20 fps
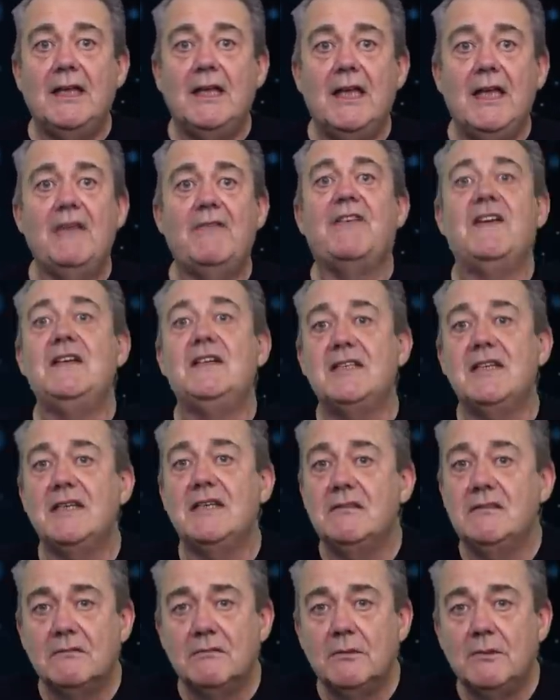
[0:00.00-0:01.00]
If it
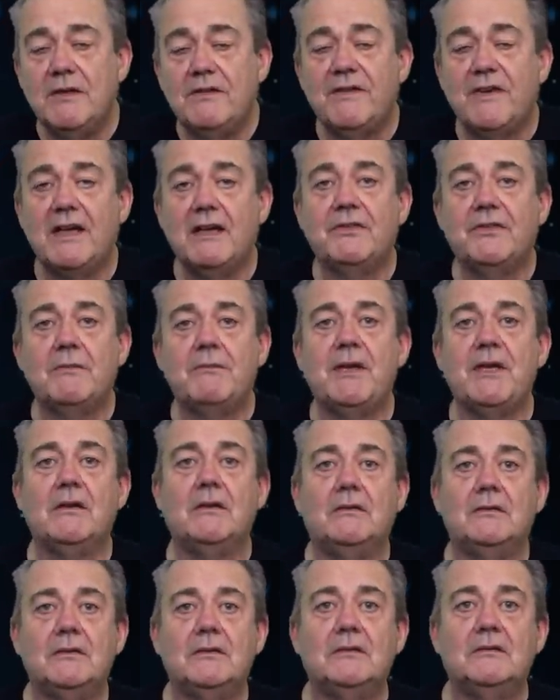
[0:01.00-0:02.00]
did, we failed the
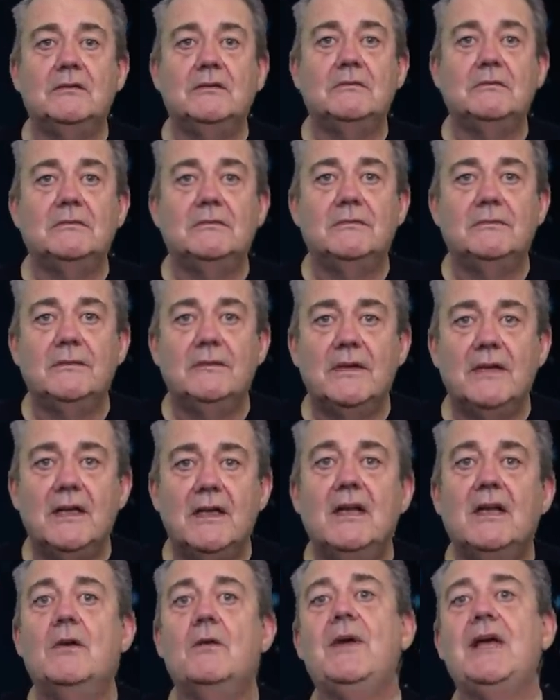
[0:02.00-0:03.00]
build.
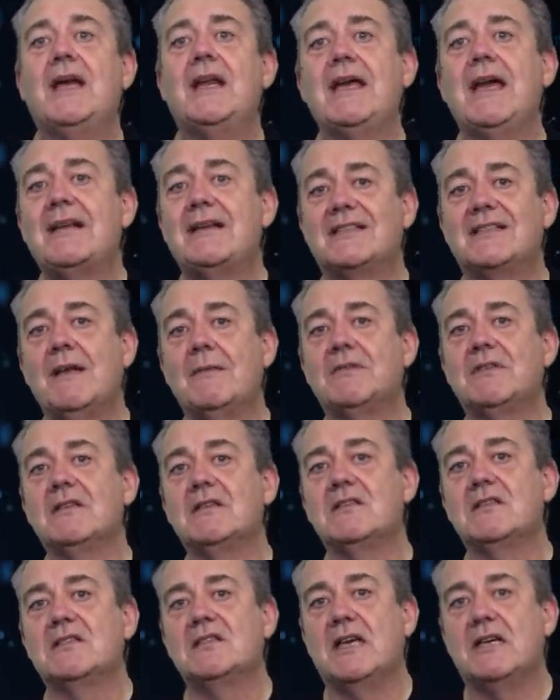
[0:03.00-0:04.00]
We had
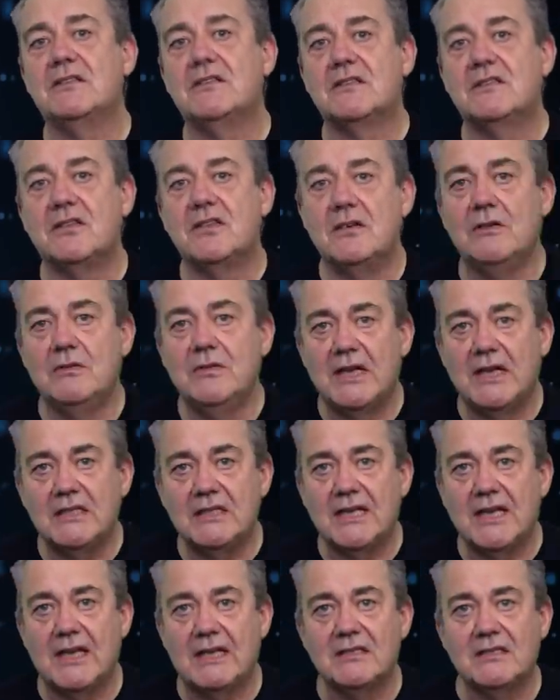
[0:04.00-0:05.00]
acceptance tests too that
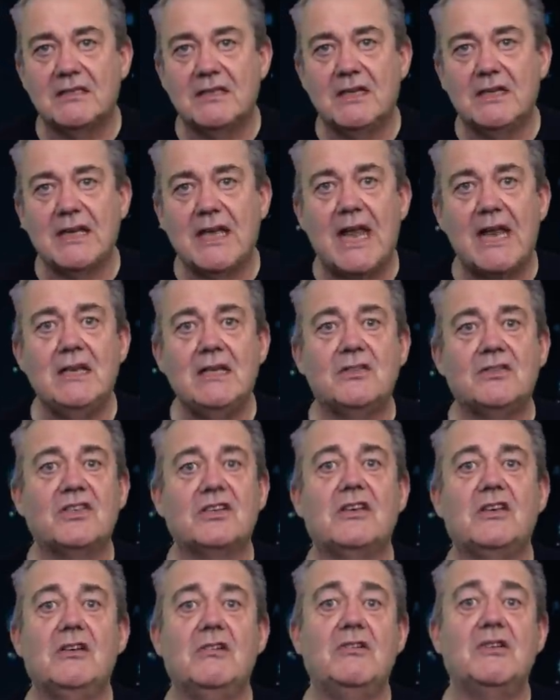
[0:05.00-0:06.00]
tested any
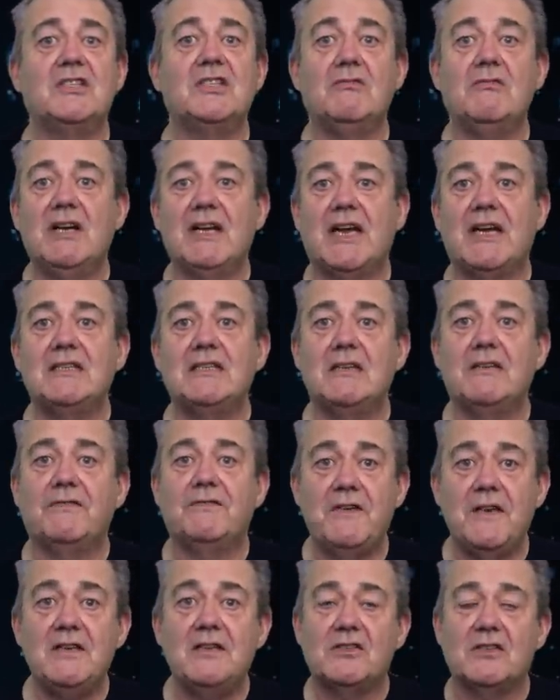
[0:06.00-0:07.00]
security-related
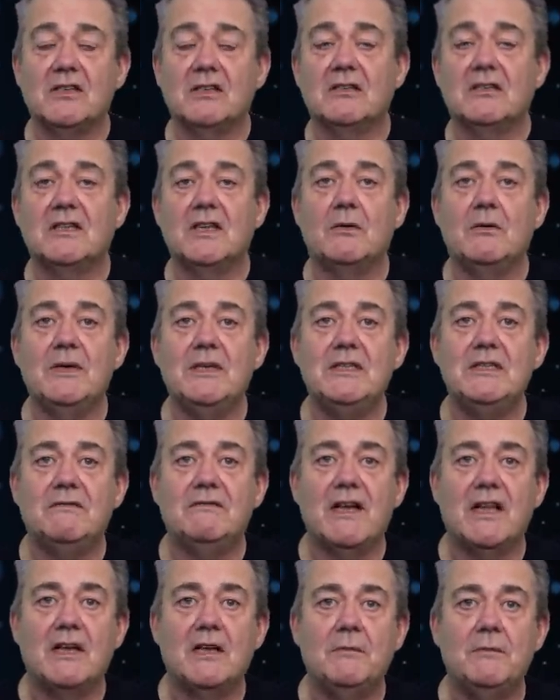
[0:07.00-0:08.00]
feature that we
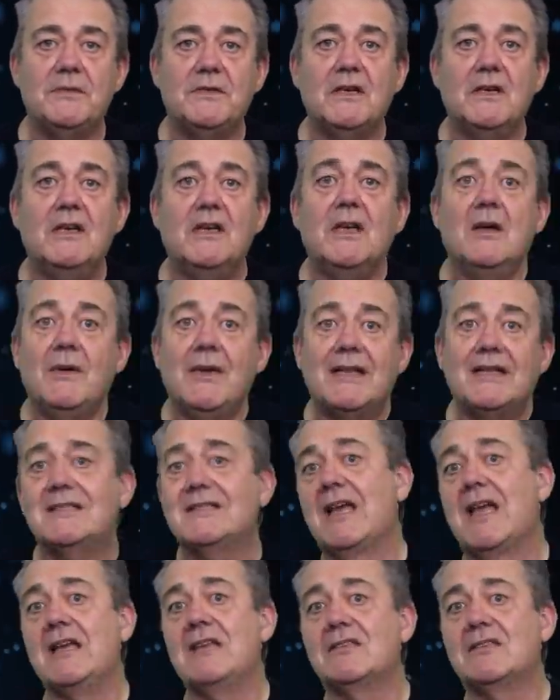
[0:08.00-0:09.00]
developed. We had
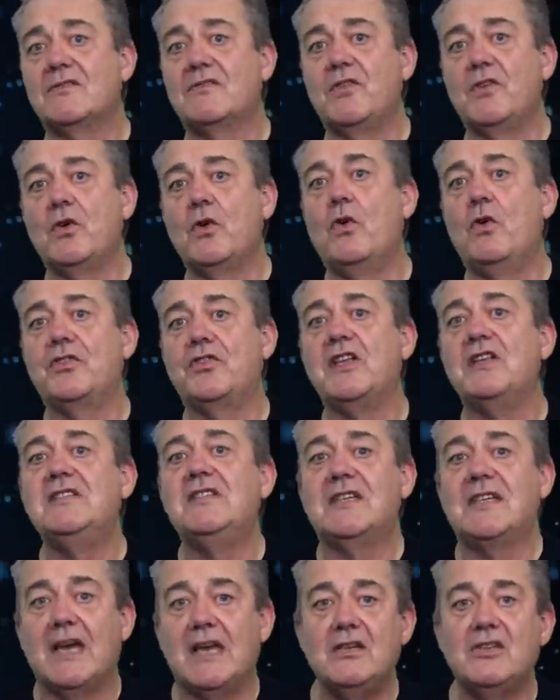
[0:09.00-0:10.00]
tests for
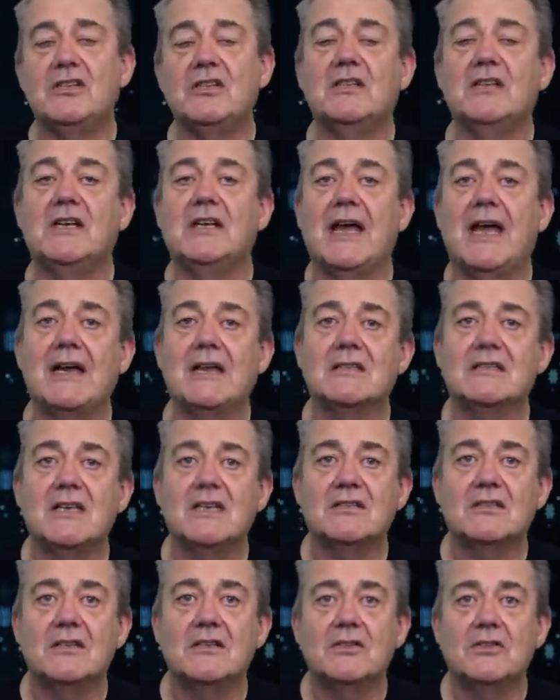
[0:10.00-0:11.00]
authentication and
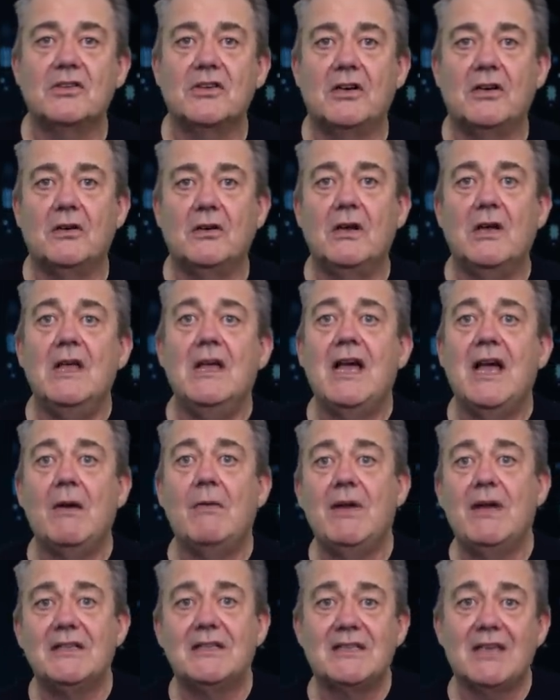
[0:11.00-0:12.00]
access control, and
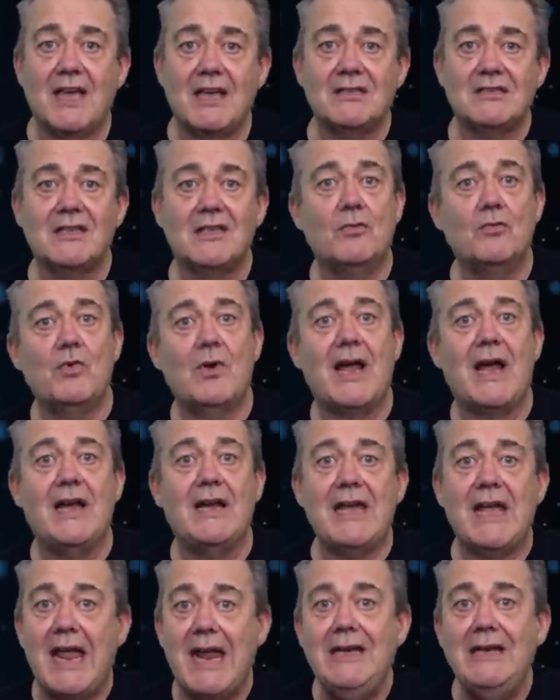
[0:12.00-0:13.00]
we had tests that
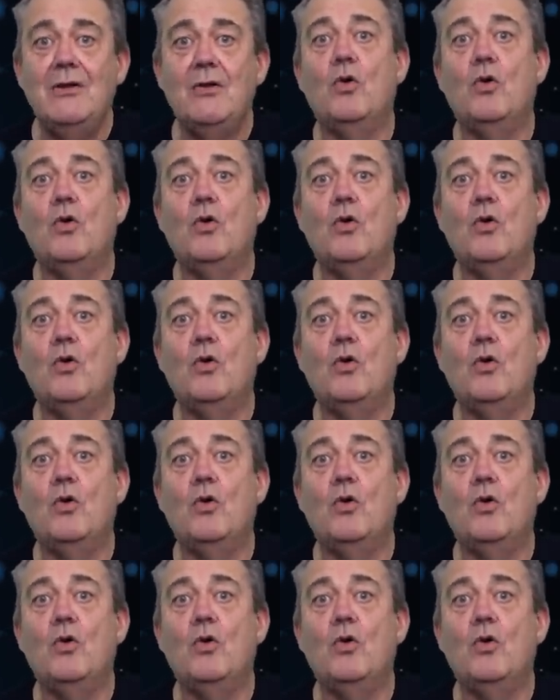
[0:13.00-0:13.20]
ran any